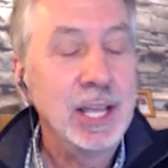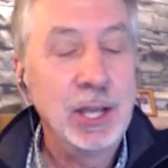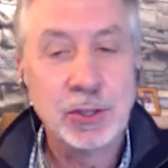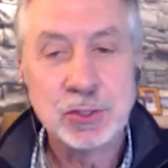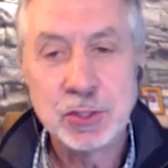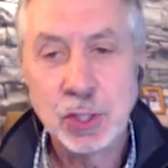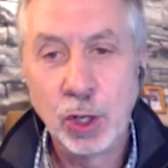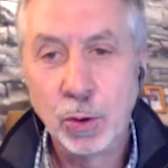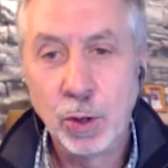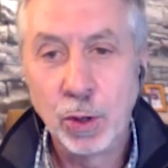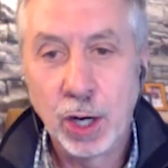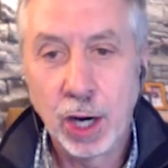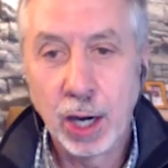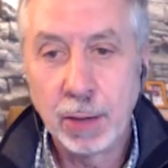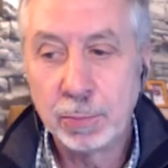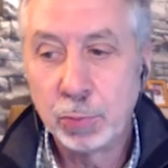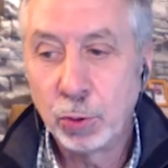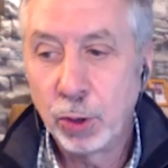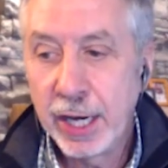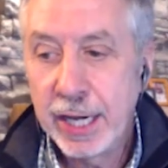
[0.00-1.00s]
So our
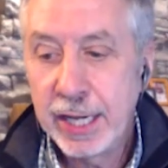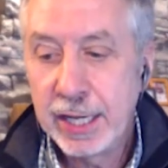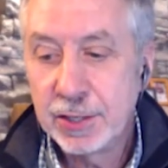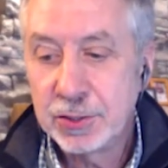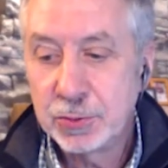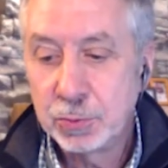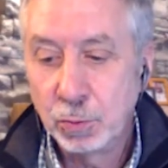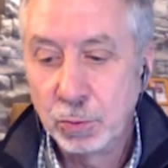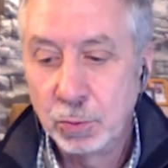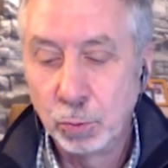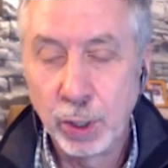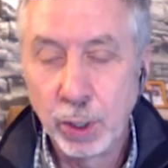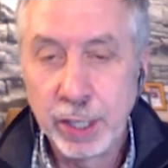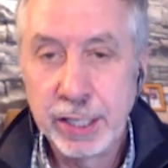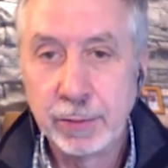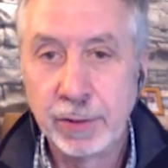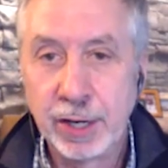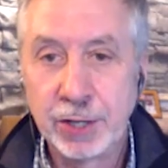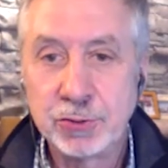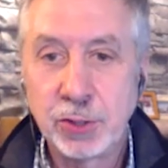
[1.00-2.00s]
brain is running
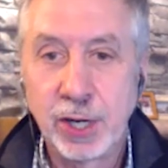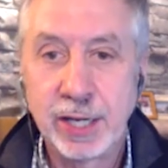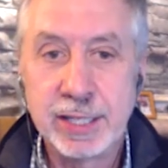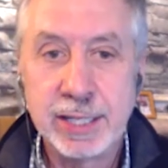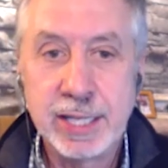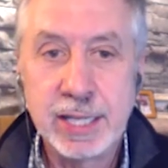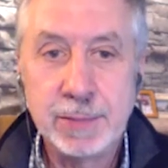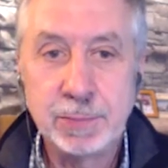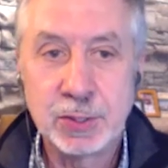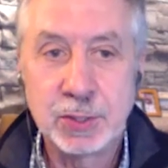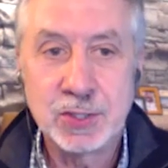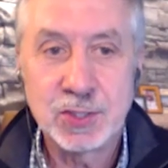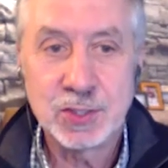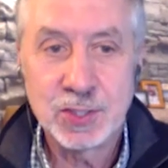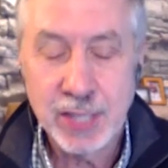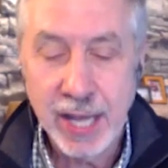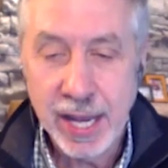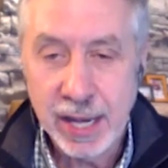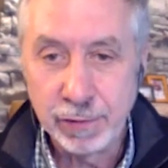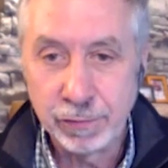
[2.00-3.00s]
around trying to keep us
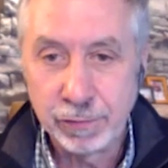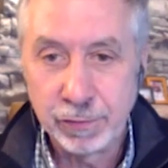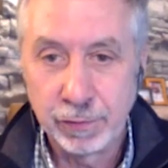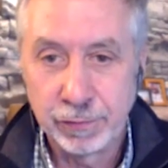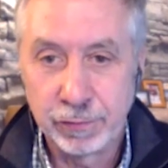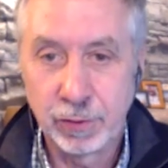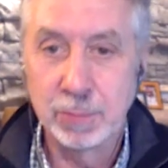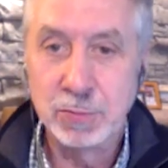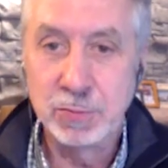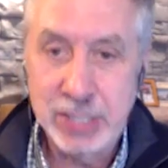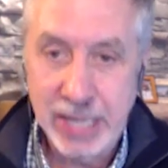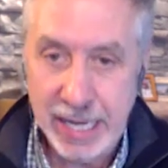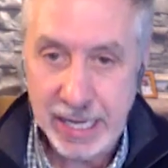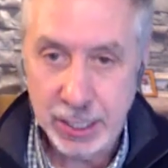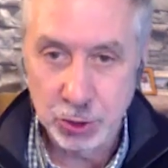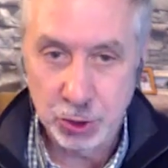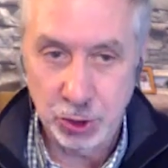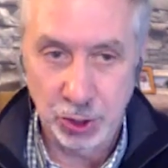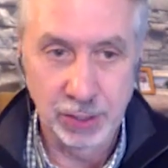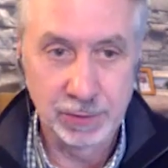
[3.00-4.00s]
safe from
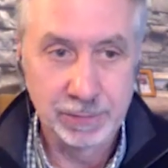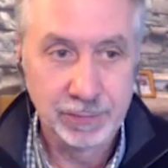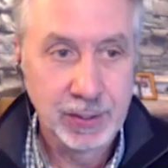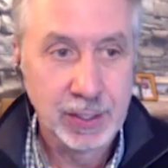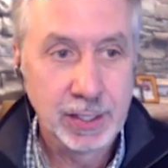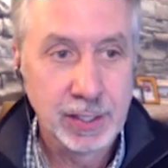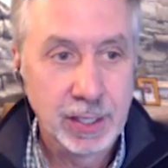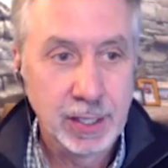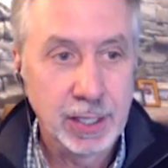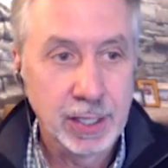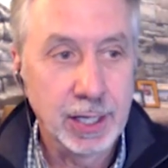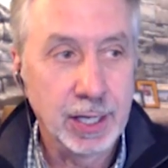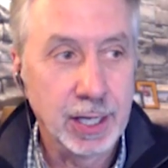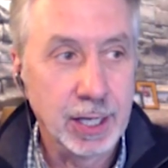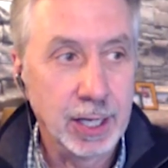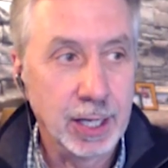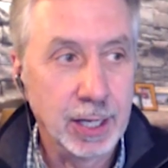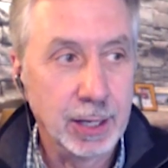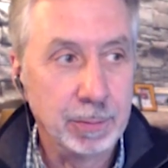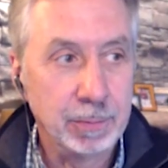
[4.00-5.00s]
danger.
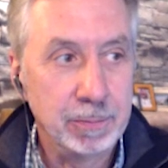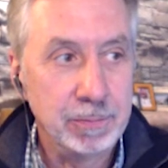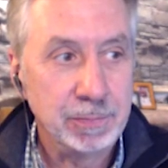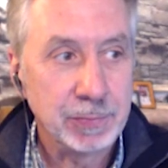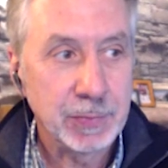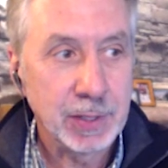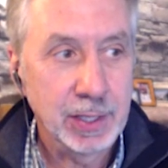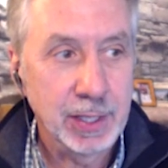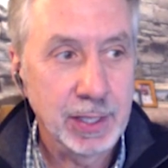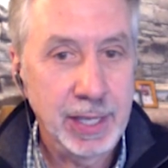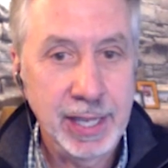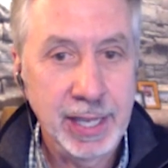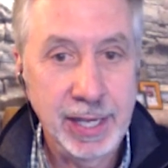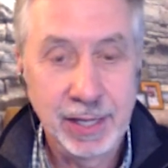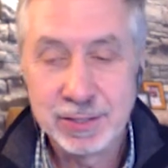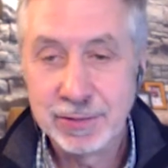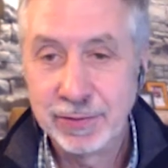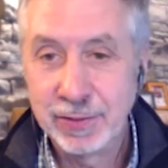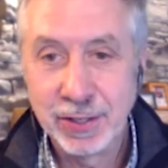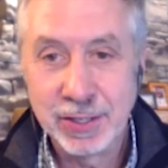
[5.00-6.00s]
Um, and
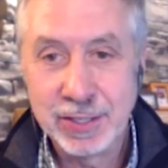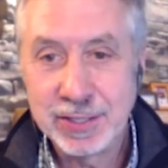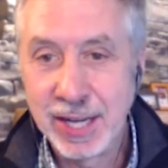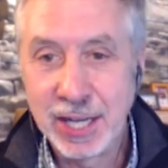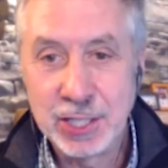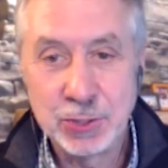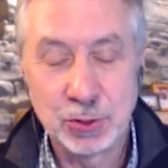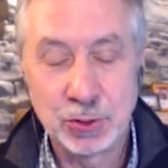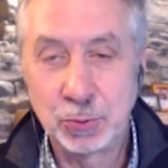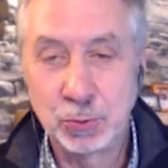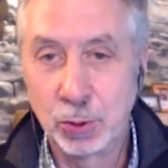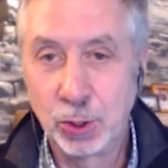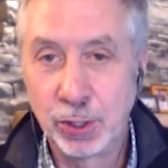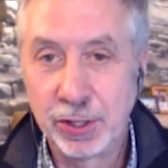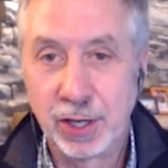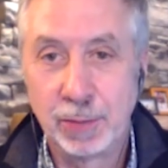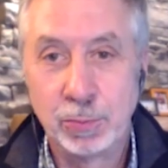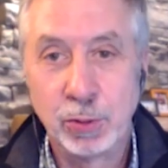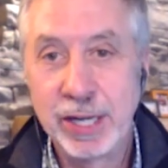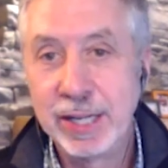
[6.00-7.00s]
it's a very dangerous world,
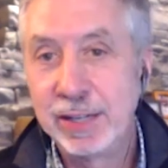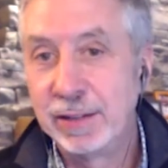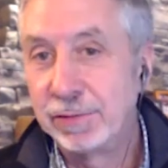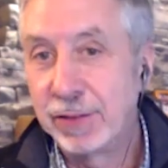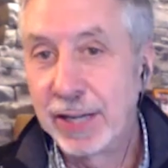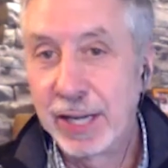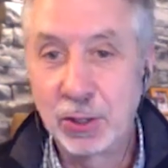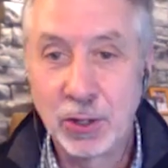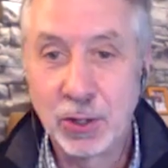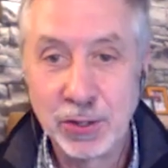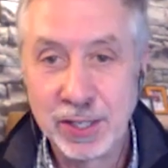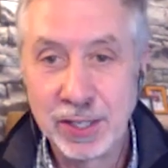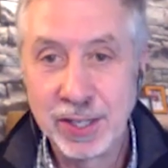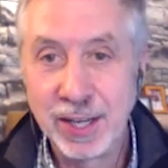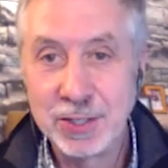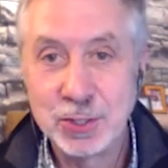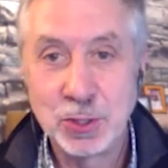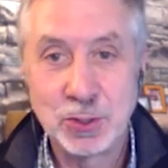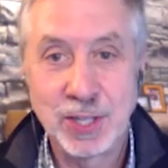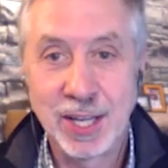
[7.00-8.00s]
and our brain can find all the
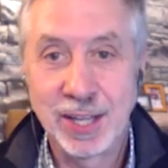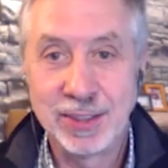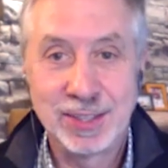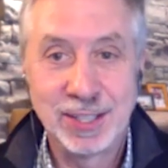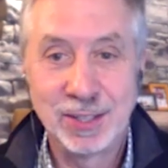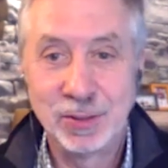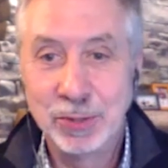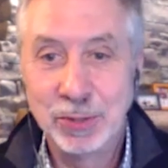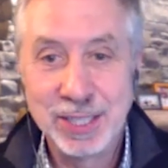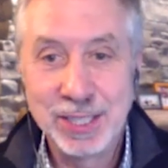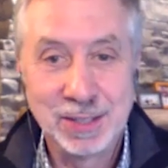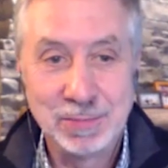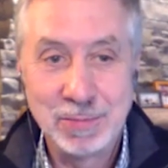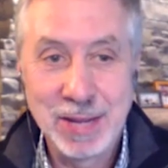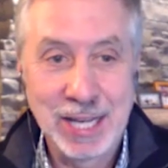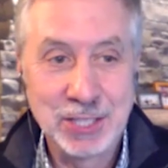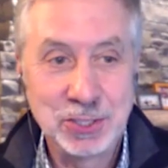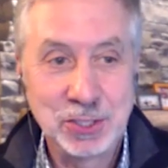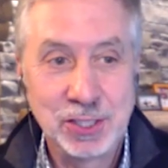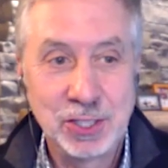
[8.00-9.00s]
dangers out there we can
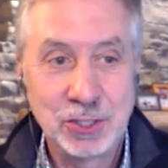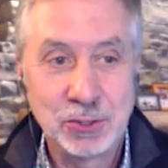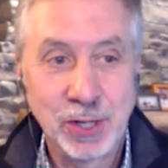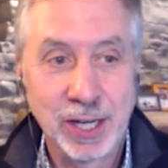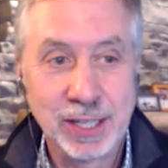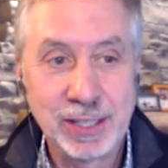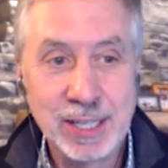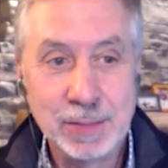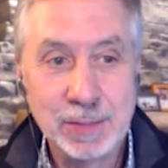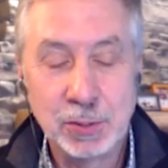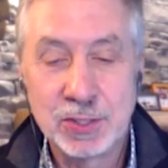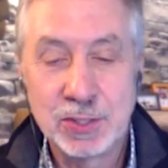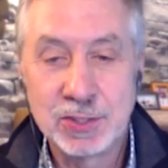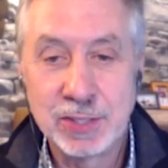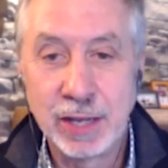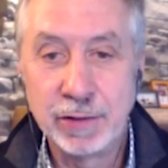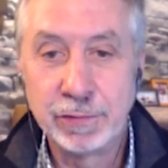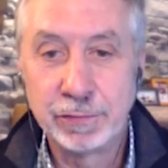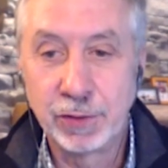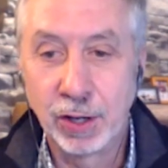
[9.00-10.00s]
imagine to try to keep us
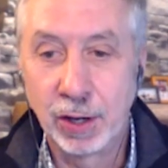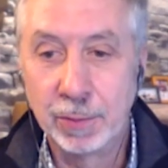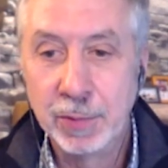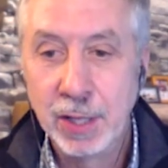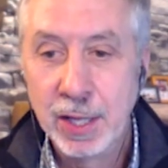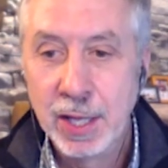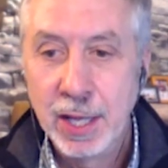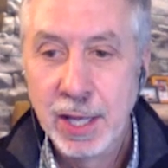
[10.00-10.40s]
safe from.